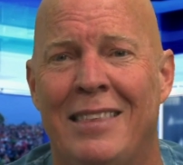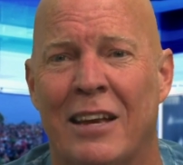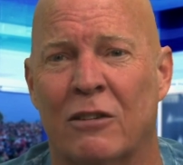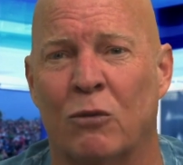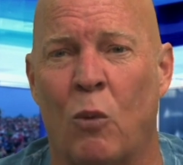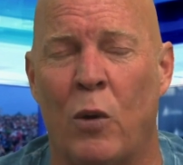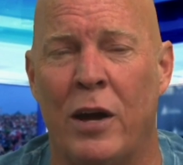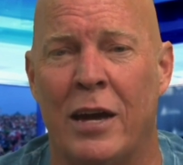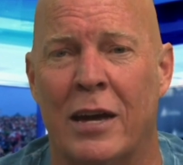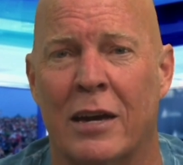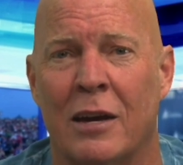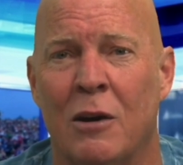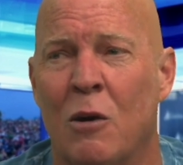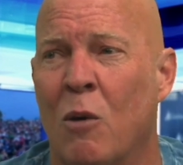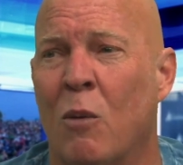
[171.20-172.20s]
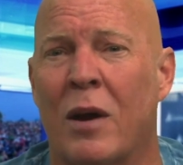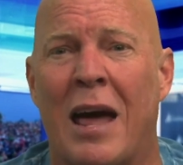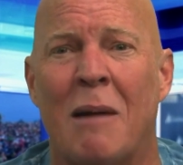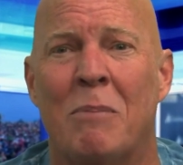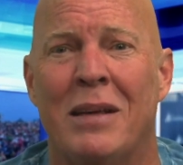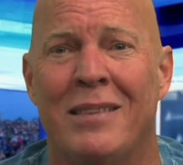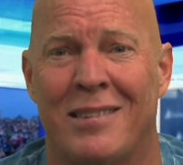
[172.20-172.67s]
this week what
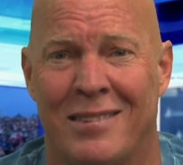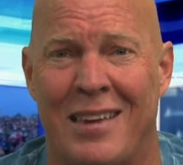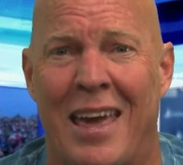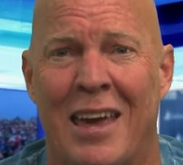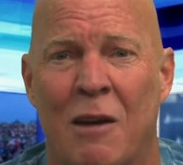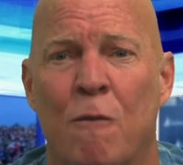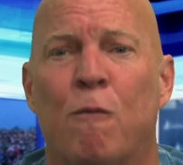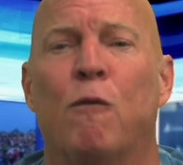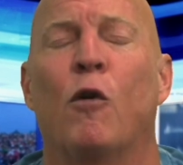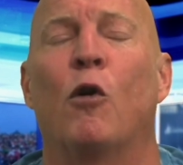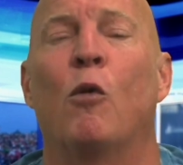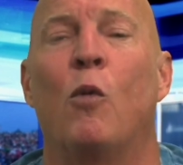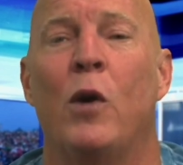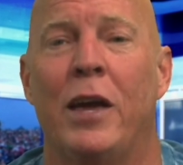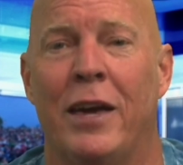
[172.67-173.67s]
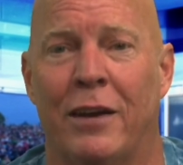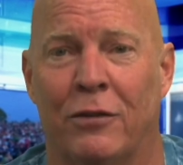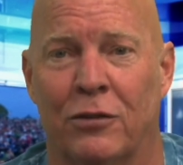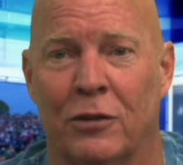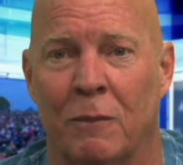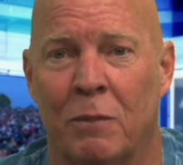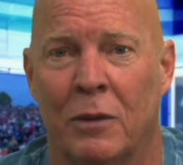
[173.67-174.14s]
I've been saying for
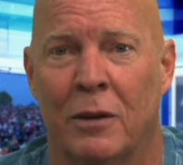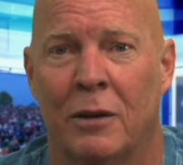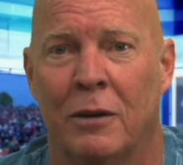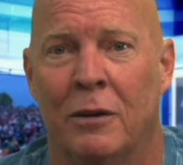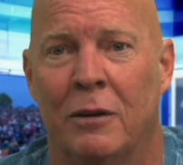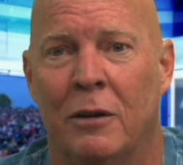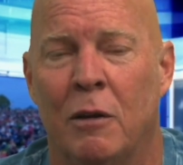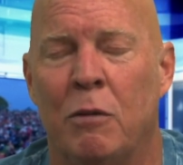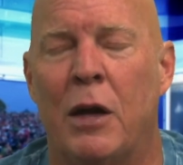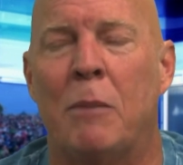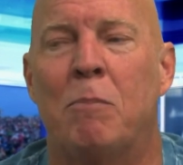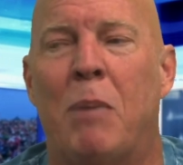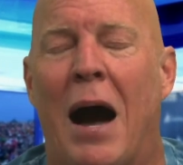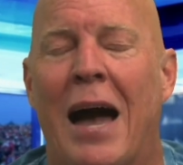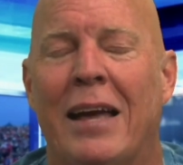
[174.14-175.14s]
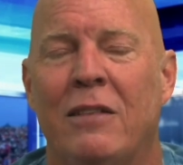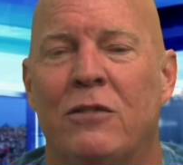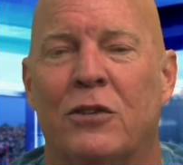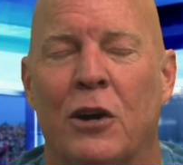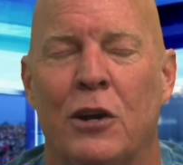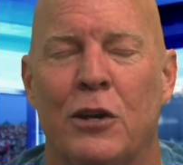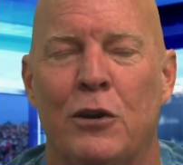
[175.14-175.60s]
weeks that
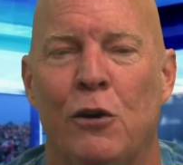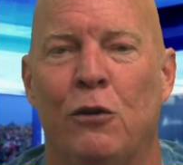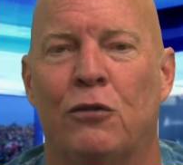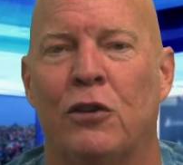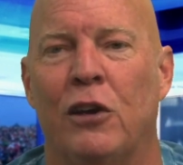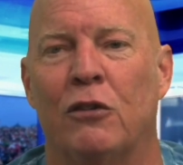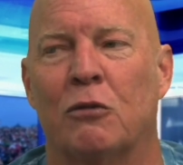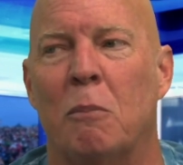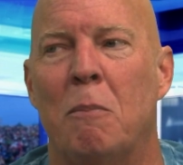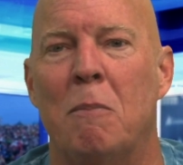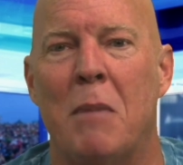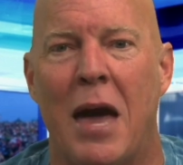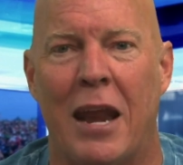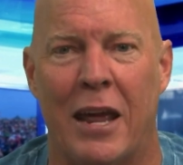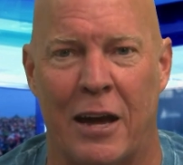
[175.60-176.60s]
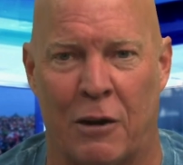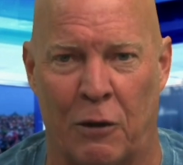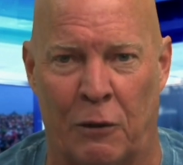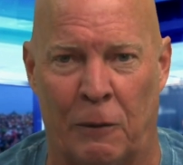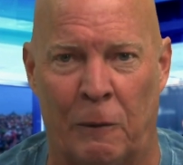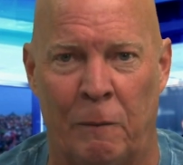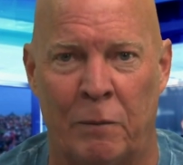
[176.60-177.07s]
Biden's going to use his
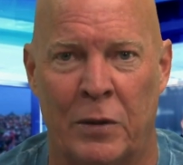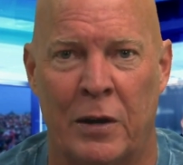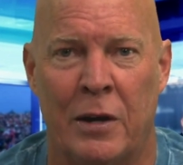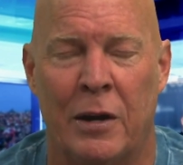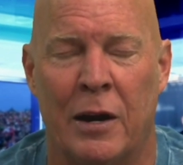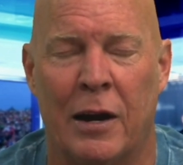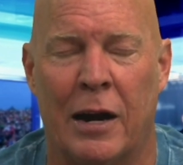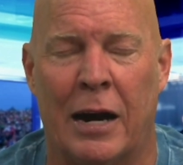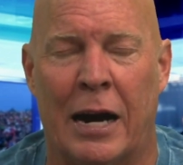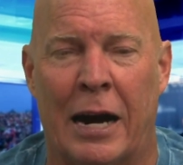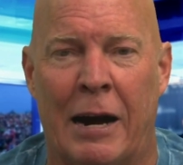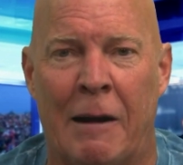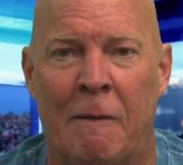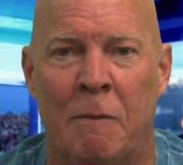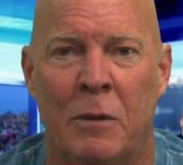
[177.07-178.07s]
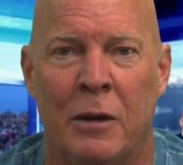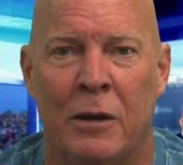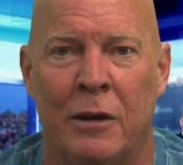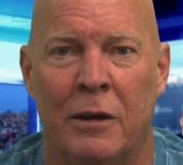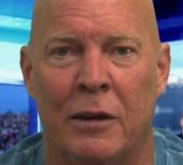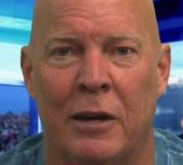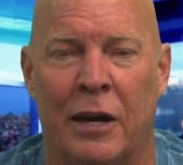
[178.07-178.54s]
medical uh,
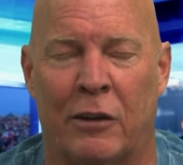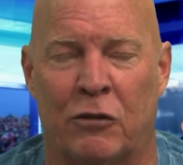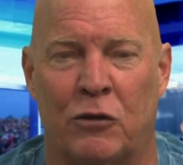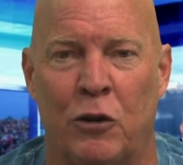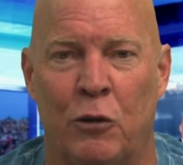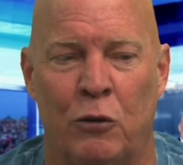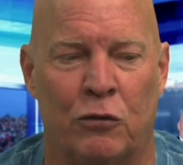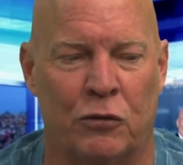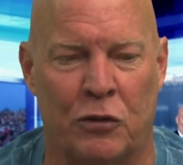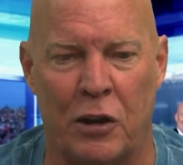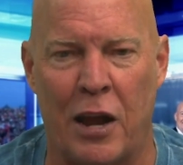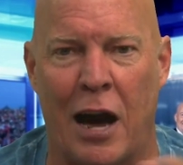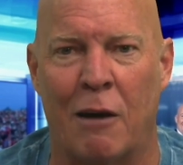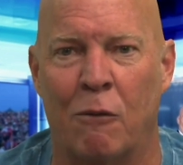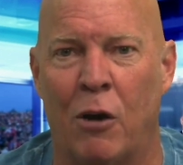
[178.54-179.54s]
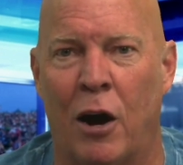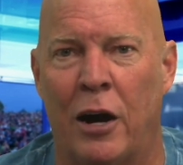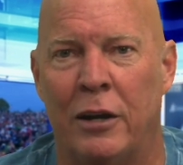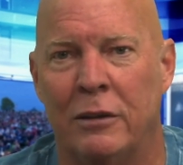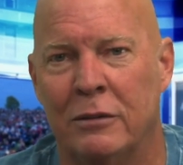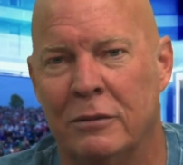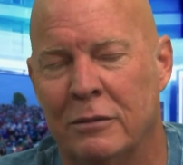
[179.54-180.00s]
excuse to not run.
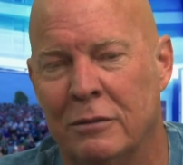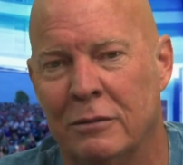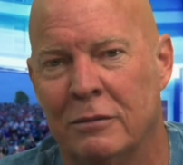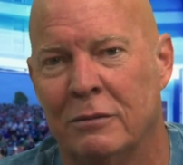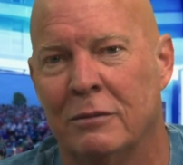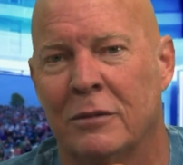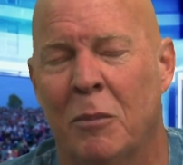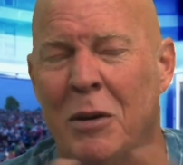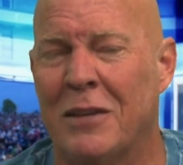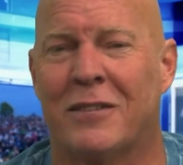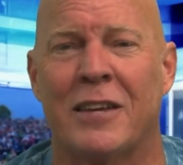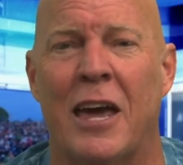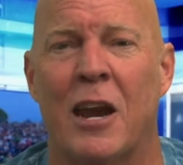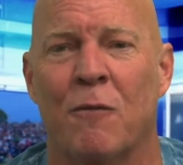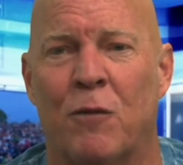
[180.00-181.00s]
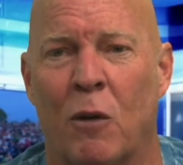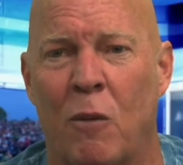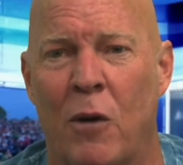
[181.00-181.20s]
Been saying it for